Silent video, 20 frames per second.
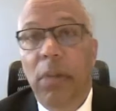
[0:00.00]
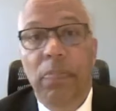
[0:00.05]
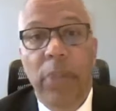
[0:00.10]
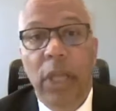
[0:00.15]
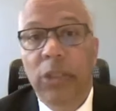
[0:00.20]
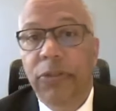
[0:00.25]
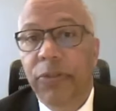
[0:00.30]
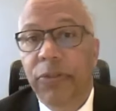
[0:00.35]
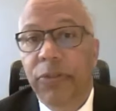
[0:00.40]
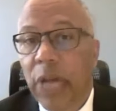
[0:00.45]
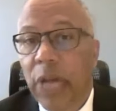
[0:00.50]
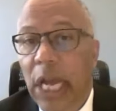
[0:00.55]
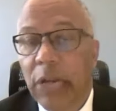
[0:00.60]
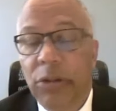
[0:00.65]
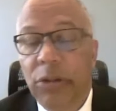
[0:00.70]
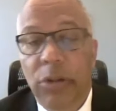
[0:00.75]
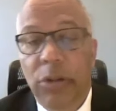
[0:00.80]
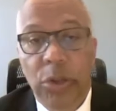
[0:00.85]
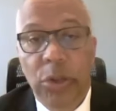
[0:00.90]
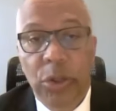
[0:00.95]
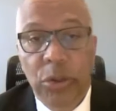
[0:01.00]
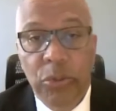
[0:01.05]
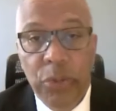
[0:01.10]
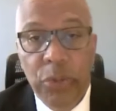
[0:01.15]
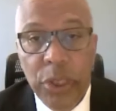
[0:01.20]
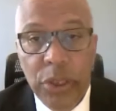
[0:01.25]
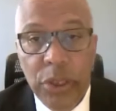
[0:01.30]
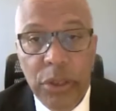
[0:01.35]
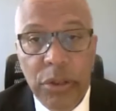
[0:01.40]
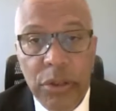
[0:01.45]
Beltsville Agricultural
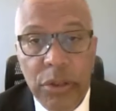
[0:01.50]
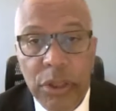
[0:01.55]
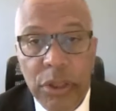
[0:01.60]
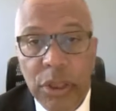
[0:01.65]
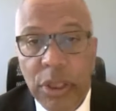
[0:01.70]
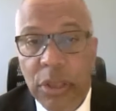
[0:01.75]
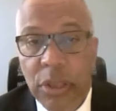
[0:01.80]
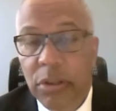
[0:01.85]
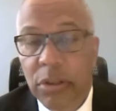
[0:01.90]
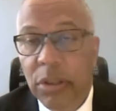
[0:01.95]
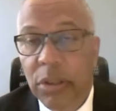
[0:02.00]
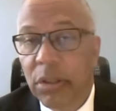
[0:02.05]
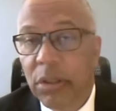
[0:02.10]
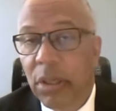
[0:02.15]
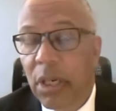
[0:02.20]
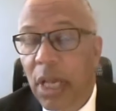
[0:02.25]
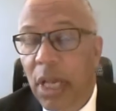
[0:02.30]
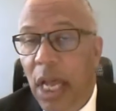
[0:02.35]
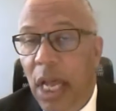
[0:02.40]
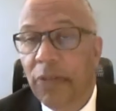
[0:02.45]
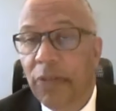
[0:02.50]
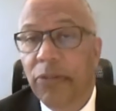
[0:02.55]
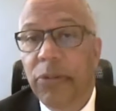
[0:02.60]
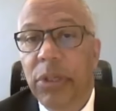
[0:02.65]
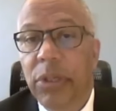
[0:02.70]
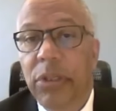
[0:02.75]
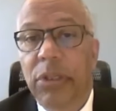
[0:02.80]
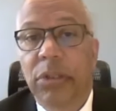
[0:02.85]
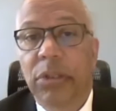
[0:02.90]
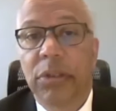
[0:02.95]
Research Center does a lot of
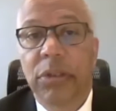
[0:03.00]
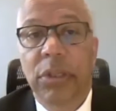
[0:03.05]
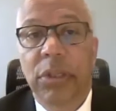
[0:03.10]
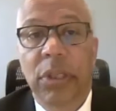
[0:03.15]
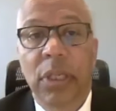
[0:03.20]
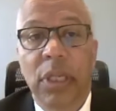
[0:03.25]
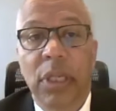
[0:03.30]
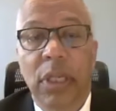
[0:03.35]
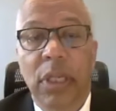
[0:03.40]
research.